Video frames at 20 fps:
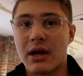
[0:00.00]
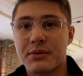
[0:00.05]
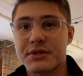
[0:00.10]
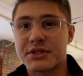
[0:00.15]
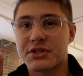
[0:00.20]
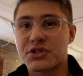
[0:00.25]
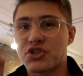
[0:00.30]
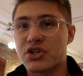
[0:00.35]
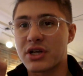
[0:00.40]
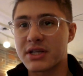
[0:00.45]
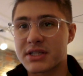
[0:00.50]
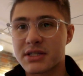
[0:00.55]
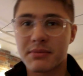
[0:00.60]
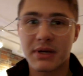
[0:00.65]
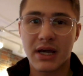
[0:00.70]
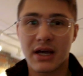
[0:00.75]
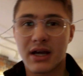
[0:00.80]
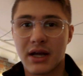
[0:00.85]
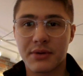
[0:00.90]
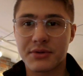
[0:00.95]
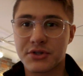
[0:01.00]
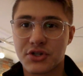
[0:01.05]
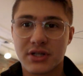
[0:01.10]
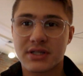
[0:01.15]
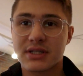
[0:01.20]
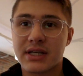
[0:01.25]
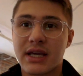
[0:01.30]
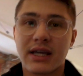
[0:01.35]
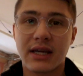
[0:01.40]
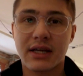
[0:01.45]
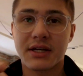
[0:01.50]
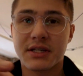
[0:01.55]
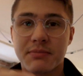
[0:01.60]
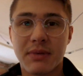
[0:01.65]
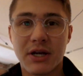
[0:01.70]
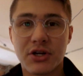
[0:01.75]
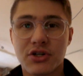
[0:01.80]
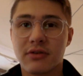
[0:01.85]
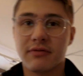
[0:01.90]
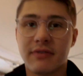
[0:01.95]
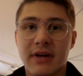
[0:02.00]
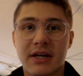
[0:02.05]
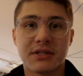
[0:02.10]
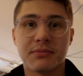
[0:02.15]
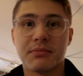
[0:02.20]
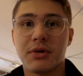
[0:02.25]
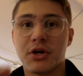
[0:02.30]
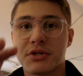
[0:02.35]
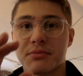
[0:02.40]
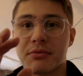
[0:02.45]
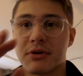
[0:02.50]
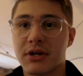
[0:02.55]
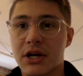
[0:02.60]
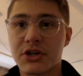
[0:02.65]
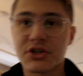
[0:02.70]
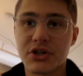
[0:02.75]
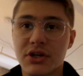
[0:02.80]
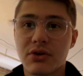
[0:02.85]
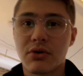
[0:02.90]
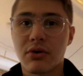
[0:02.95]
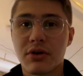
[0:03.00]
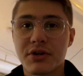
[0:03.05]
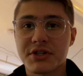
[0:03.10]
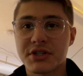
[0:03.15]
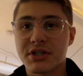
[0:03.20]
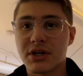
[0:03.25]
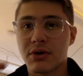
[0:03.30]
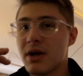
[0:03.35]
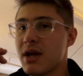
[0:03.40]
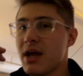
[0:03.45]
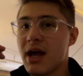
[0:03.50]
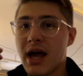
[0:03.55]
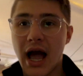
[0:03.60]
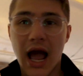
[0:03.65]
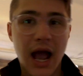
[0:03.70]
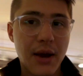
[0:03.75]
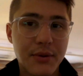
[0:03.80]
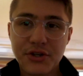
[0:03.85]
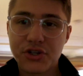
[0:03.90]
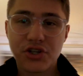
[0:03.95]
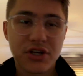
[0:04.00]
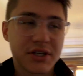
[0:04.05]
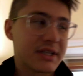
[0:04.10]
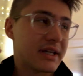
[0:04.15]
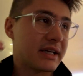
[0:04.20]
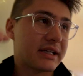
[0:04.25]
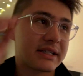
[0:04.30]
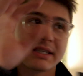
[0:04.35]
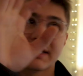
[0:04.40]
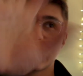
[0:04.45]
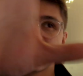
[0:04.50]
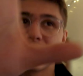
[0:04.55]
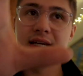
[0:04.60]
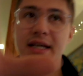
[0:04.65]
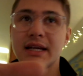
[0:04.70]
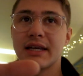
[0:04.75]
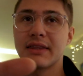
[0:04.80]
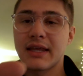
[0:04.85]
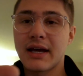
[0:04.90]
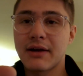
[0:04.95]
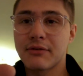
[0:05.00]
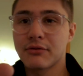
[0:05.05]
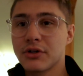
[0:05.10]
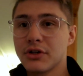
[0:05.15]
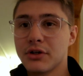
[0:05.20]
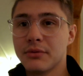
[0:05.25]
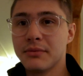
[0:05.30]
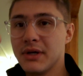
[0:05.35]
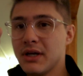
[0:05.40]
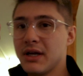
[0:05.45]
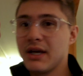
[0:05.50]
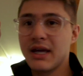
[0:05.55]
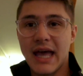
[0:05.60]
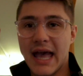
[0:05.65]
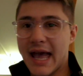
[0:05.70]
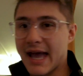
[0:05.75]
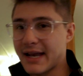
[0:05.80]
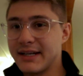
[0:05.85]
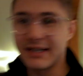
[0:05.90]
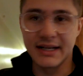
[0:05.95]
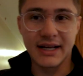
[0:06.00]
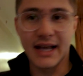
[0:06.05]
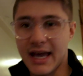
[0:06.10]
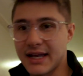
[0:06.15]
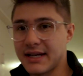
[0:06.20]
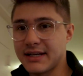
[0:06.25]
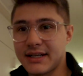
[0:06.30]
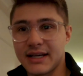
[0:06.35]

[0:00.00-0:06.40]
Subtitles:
I was just taking a special effects and post-production course, so I was just like sitting in that room editing,